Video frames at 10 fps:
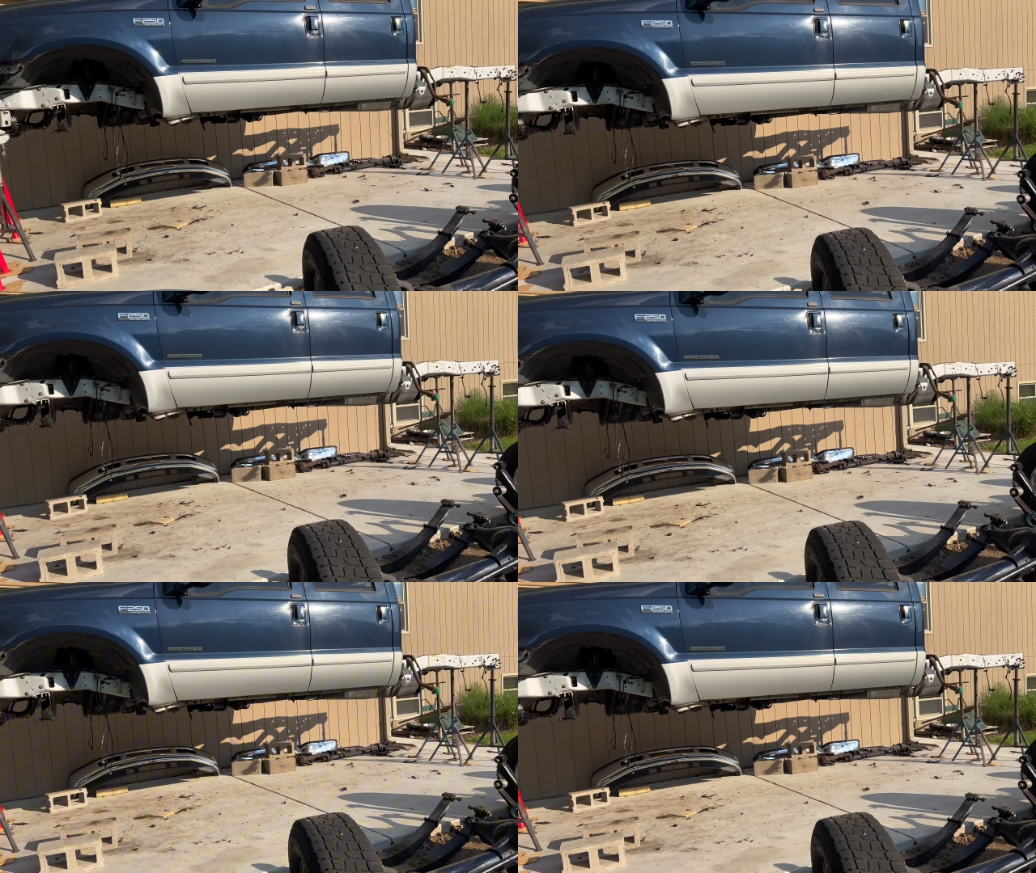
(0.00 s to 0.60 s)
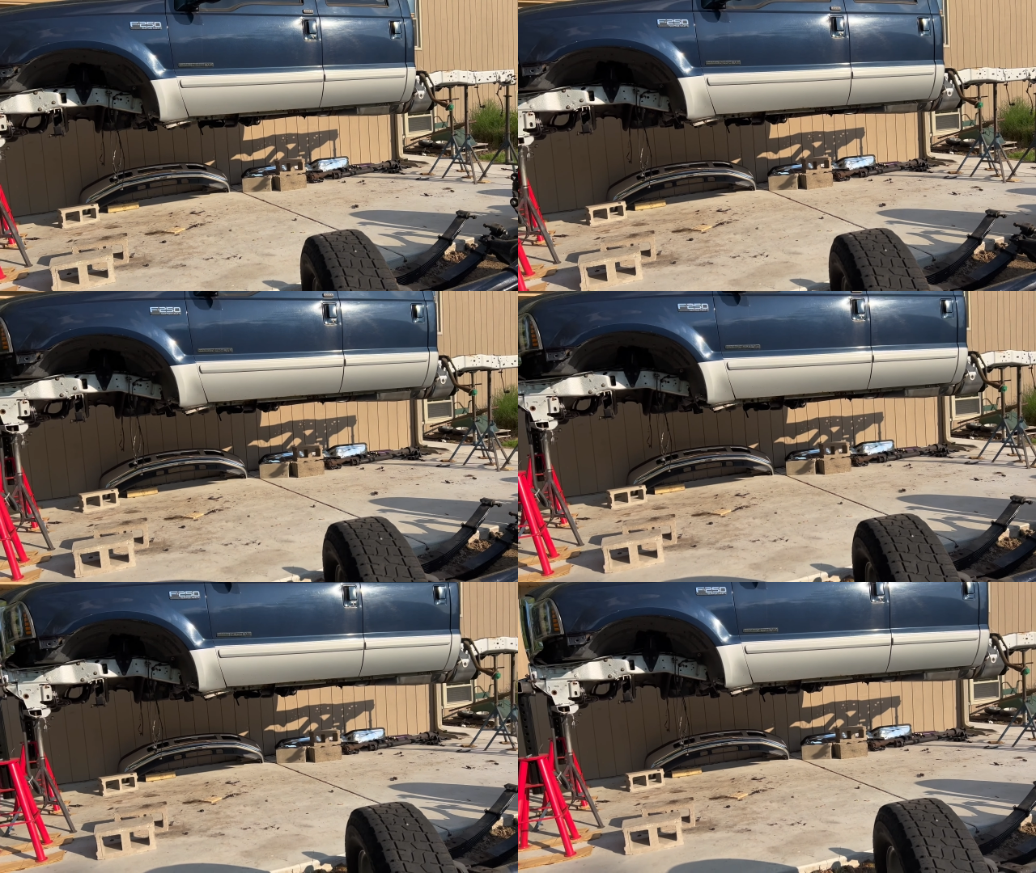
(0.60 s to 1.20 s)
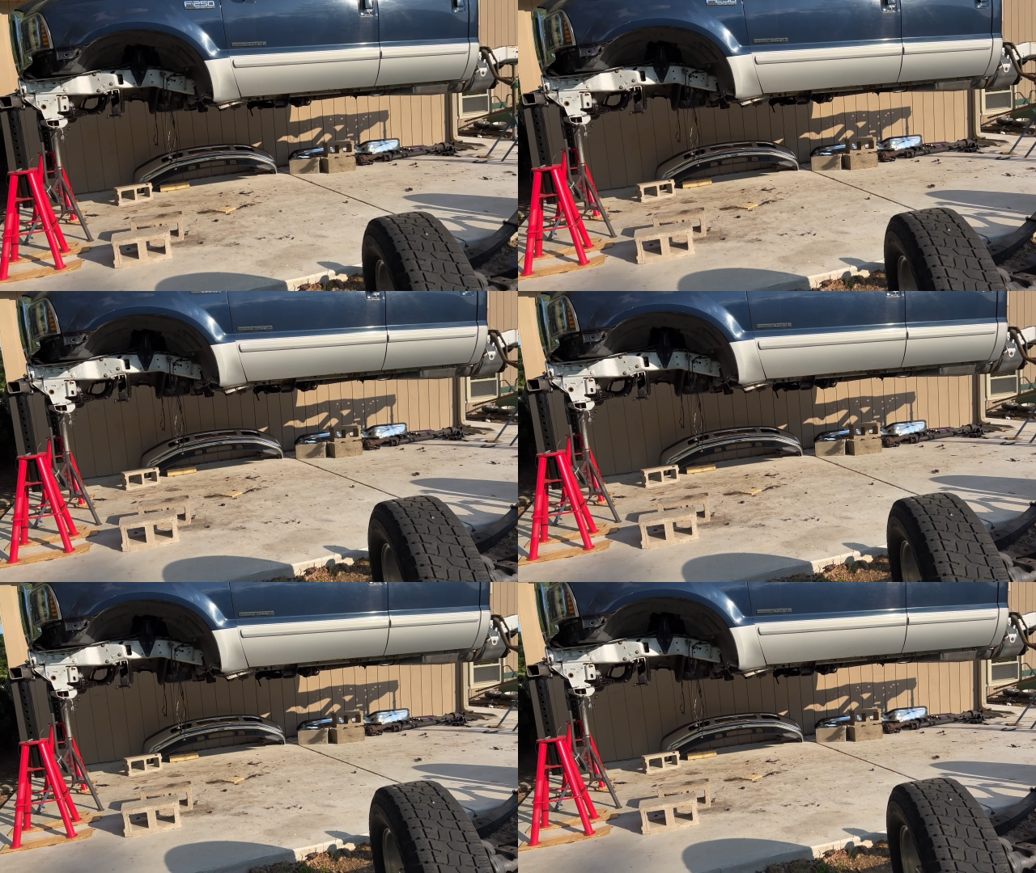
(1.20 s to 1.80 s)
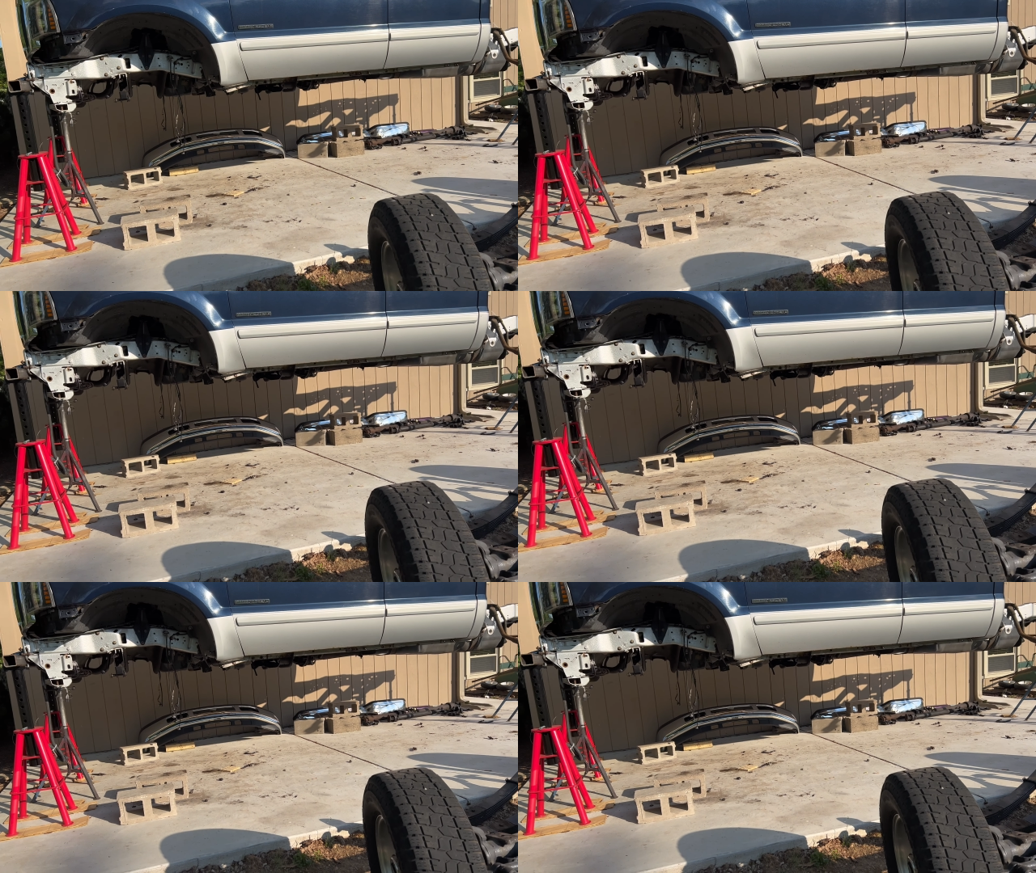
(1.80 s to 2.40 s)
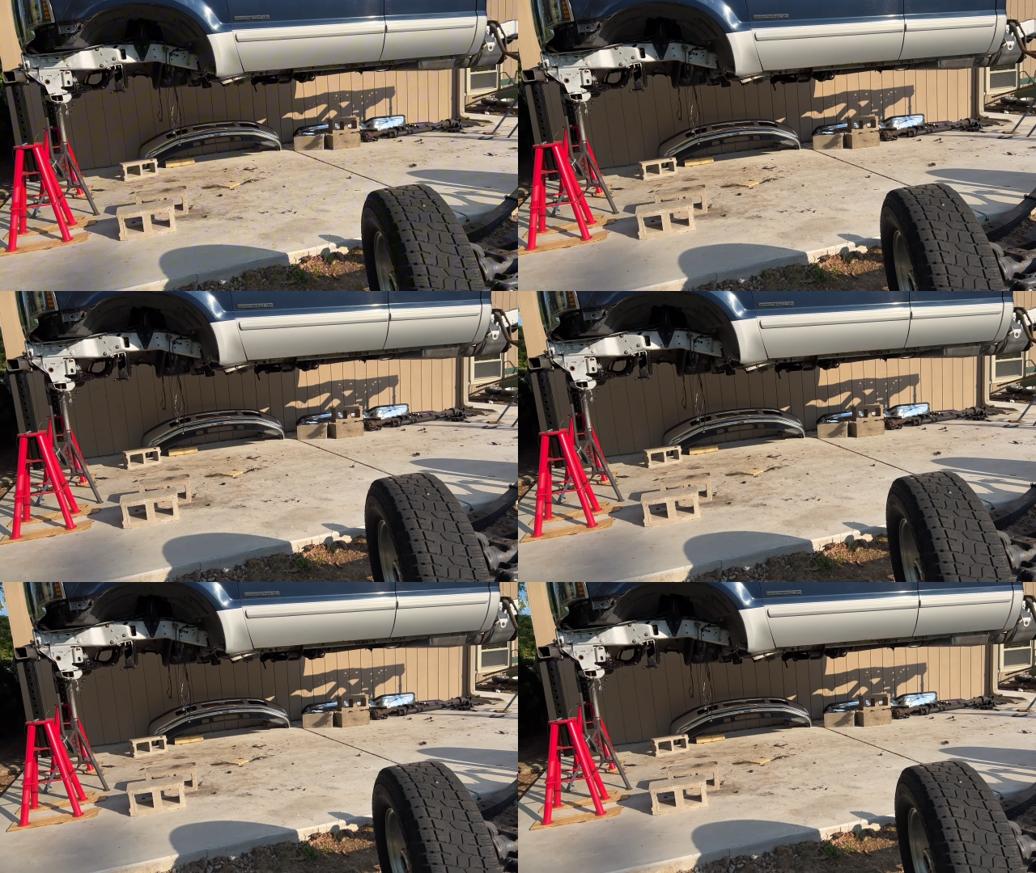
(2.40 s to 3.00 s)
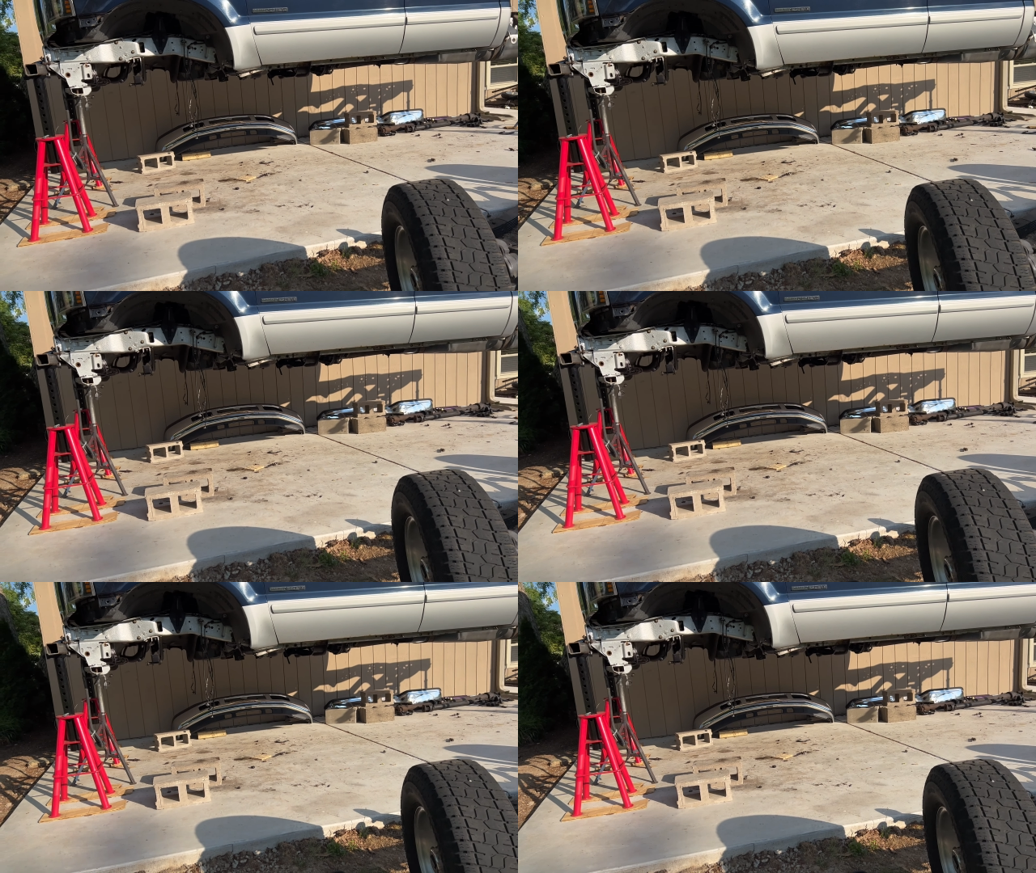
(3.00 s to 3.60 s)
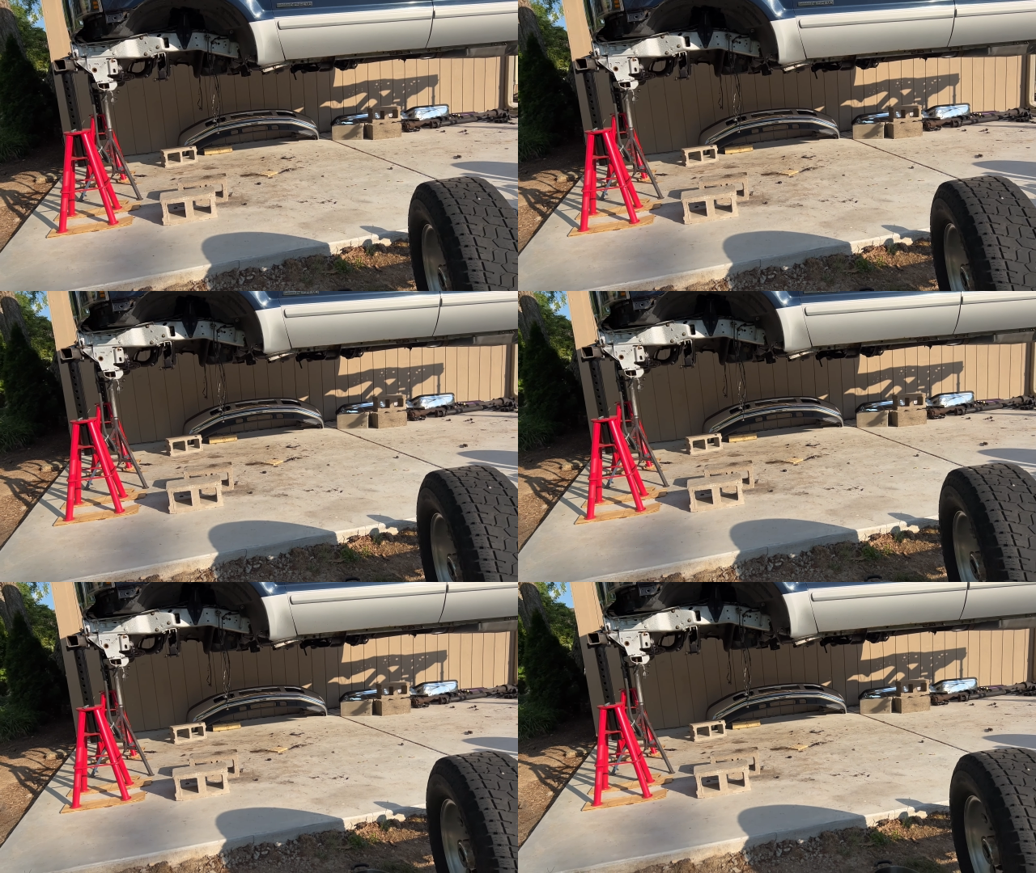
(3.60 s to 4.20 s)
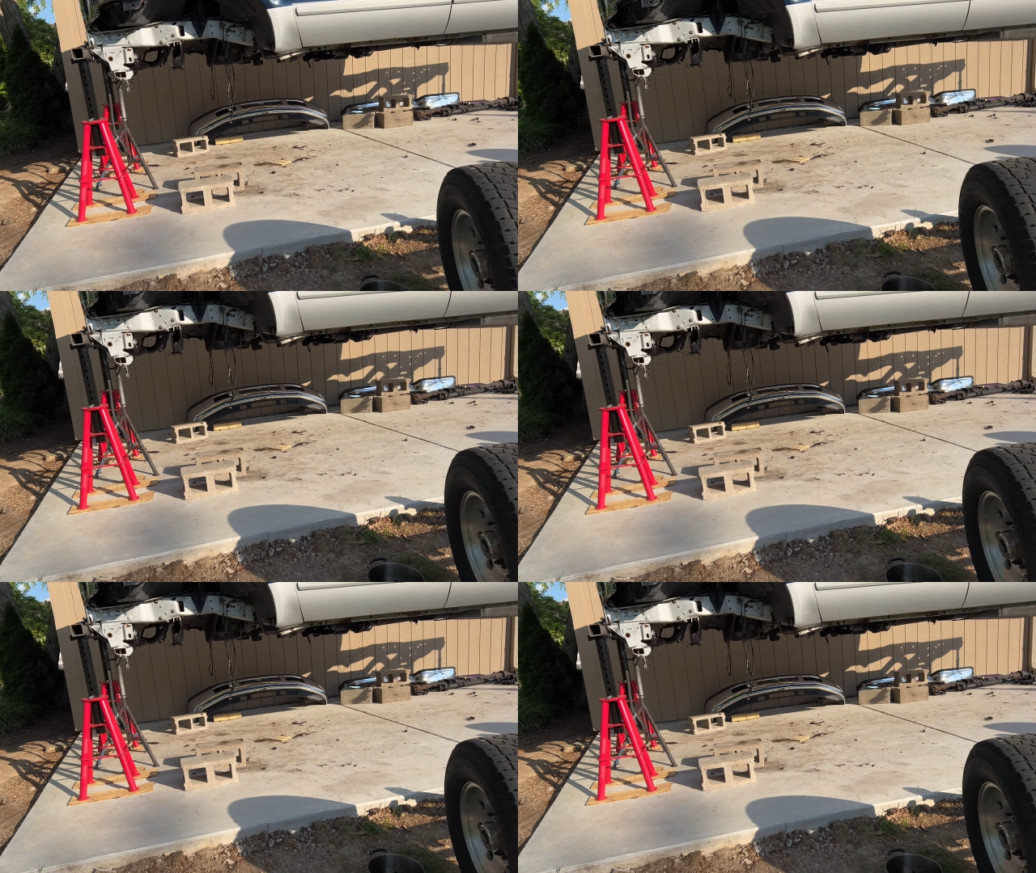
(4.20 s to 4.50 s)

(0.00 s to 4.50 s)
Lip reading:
Nobody's mouth can be seen.